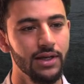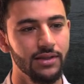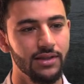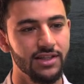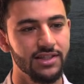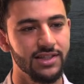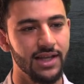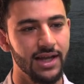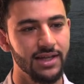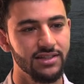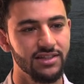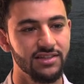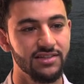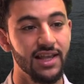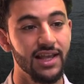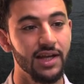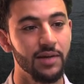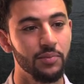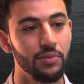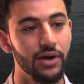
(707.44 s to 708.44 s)
decided to
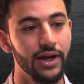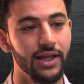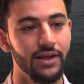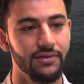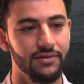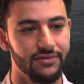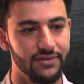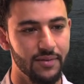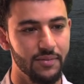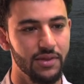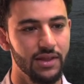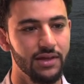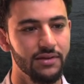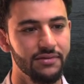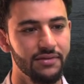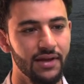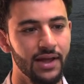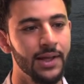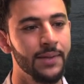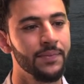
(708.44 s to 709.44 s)
take a break from the
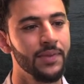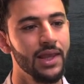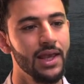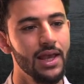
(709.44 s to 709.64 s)
event.